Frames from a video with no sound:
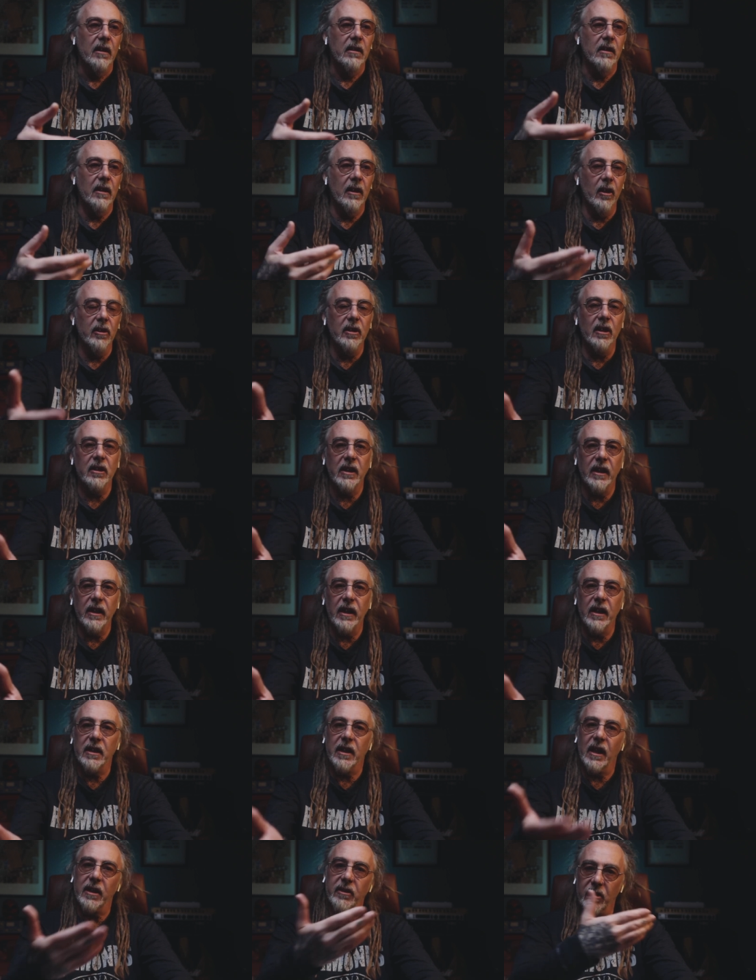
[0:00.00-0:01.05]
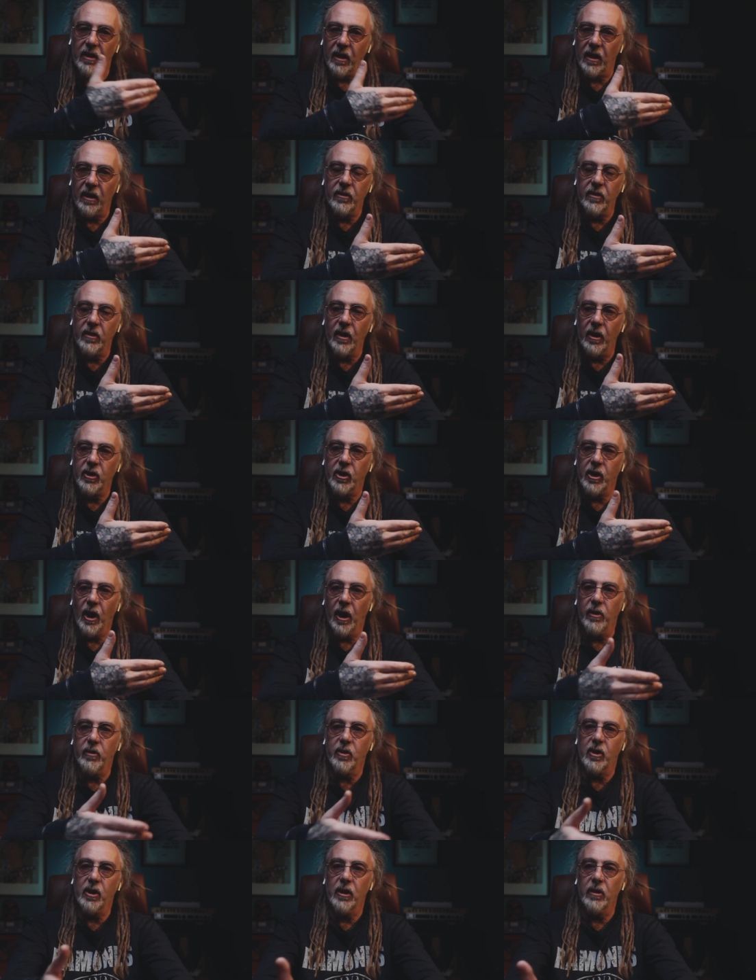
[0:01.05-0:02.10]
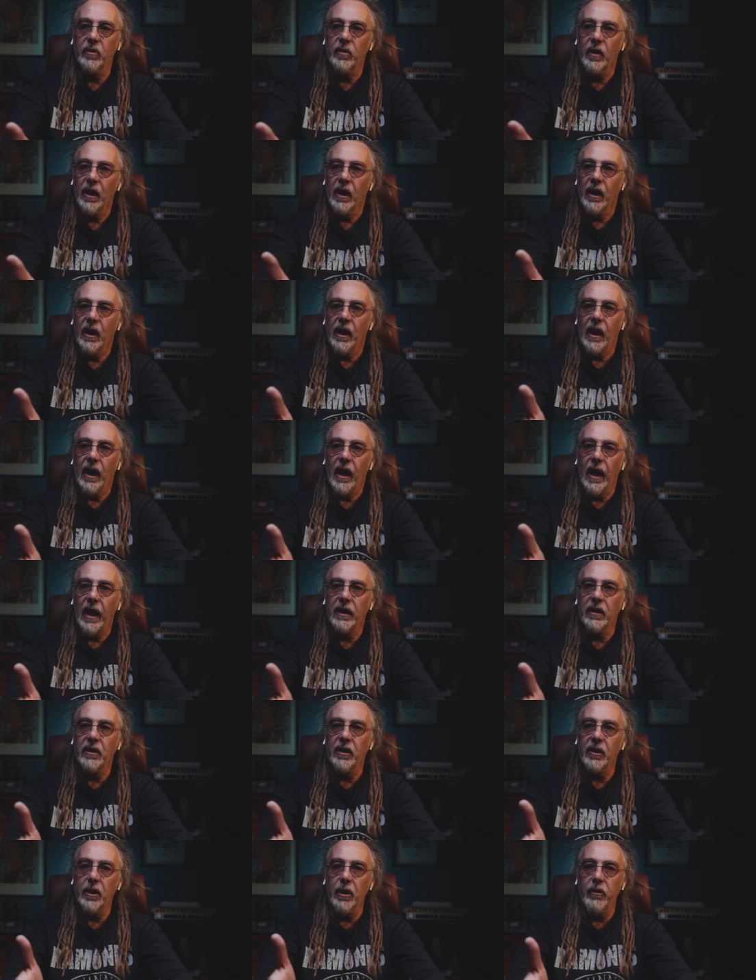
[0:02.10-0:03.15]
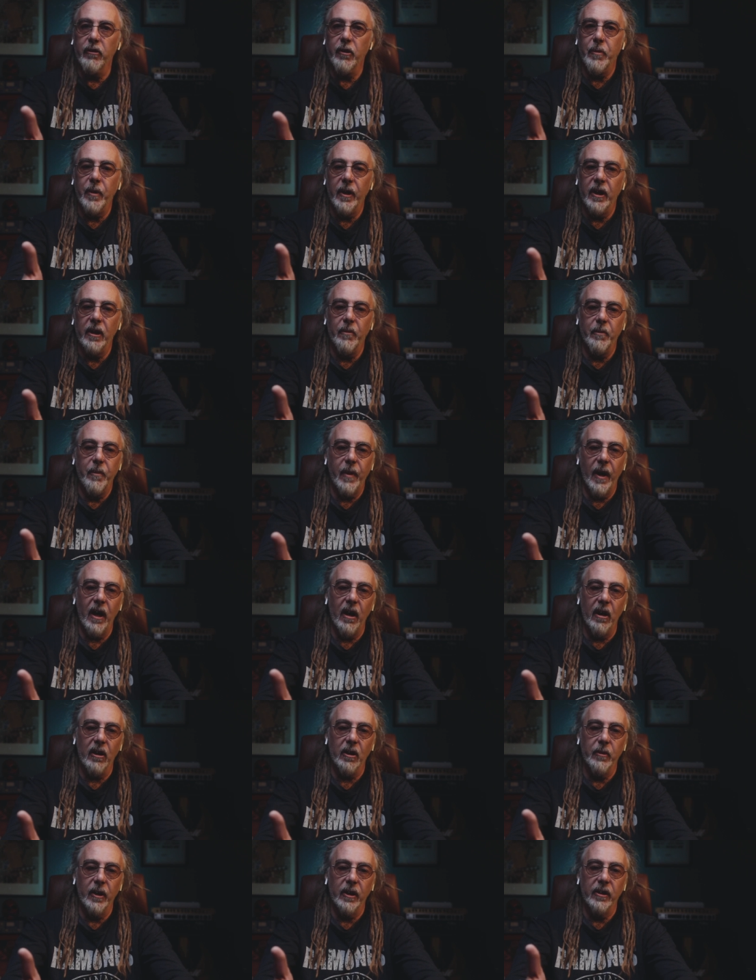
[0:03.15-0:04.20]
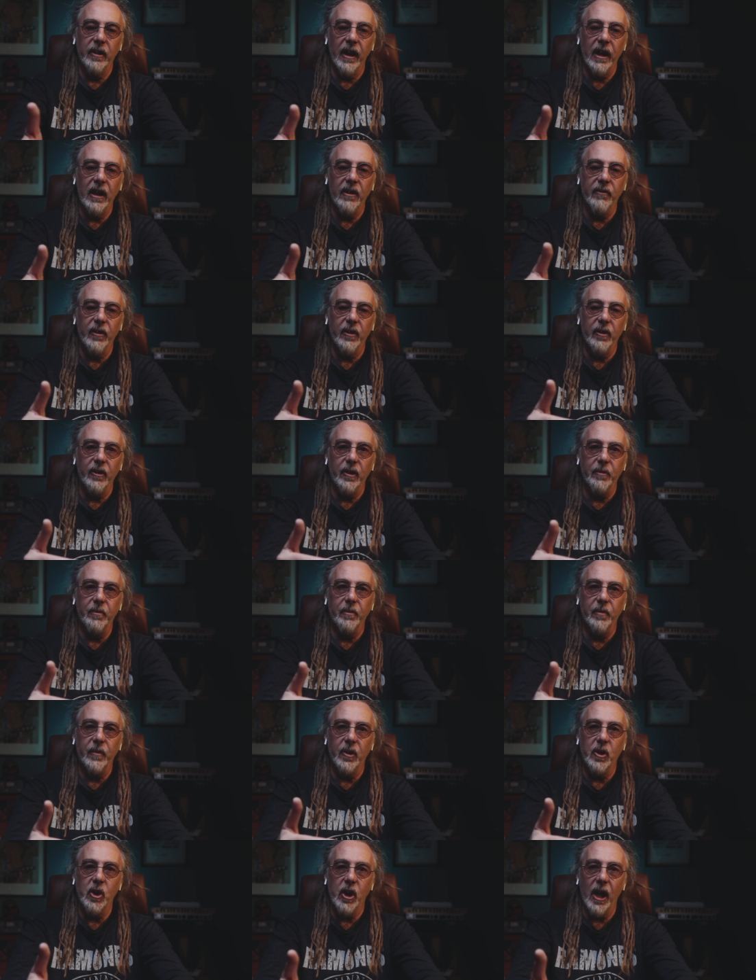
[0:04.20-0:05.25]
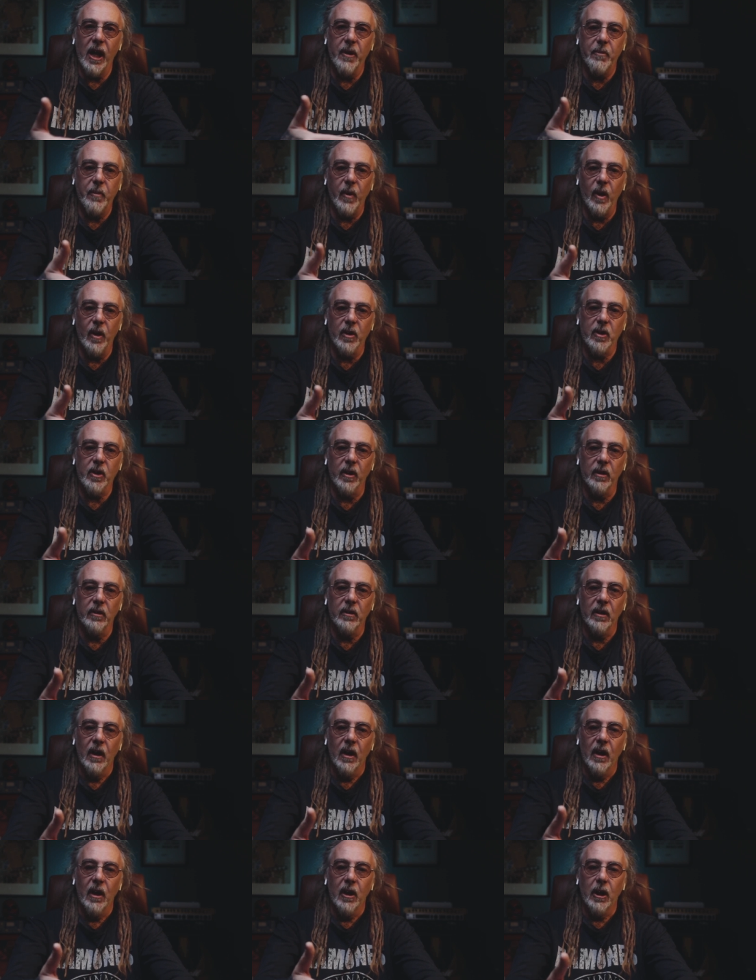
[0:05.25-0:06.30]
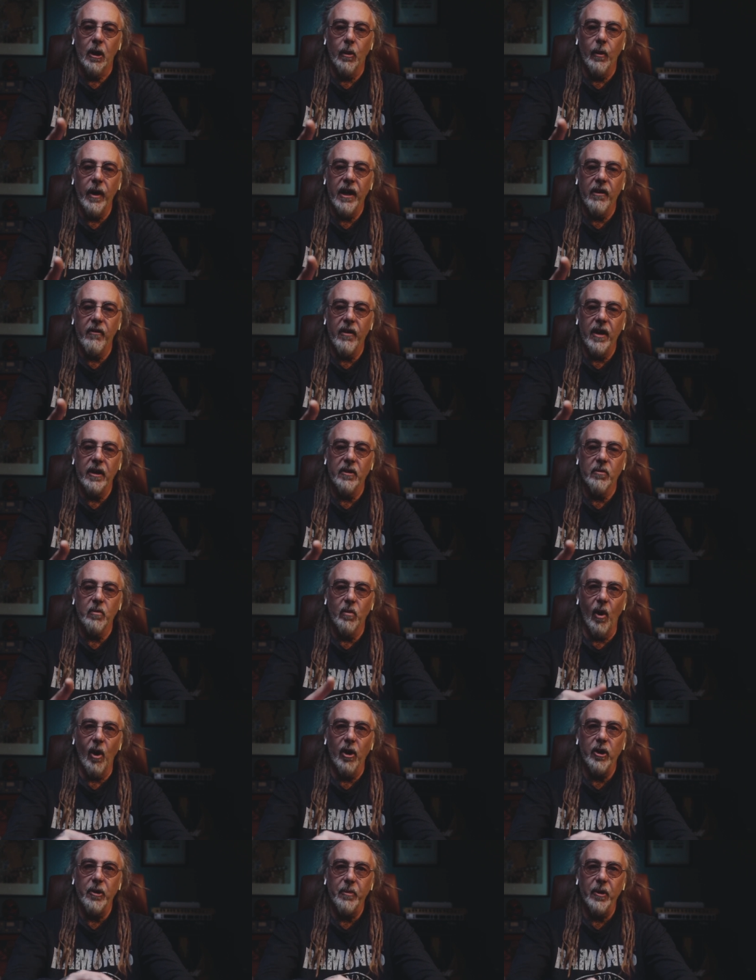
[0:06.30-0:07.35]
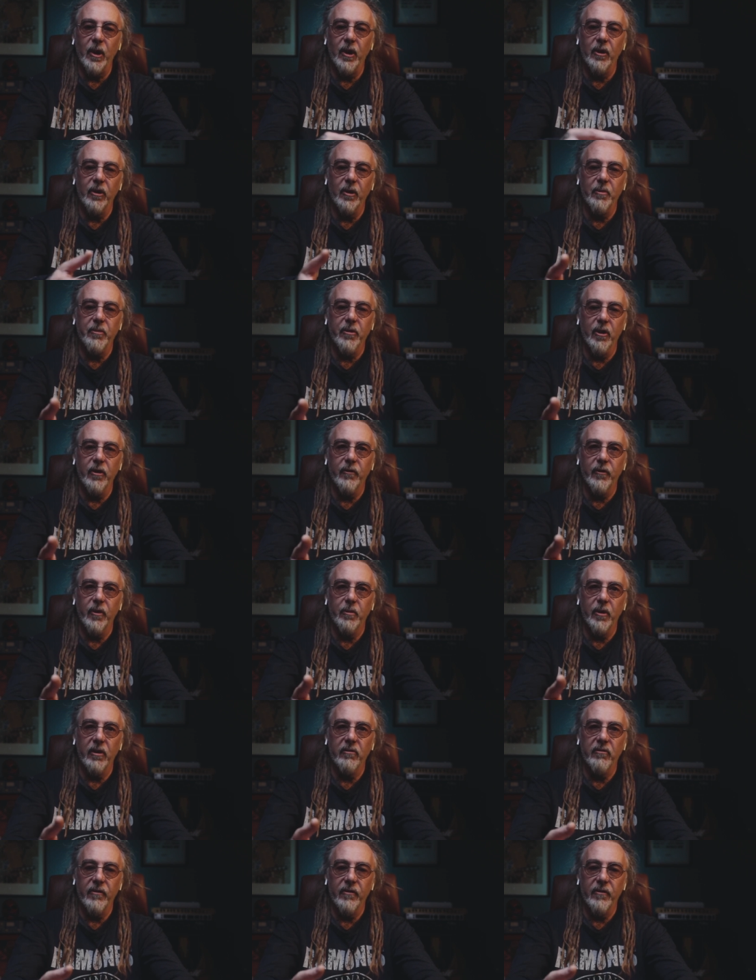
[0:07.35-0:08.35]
The other thing is, as I showed you, in the European Parliament, even the chairperson queried why the burden of proof had been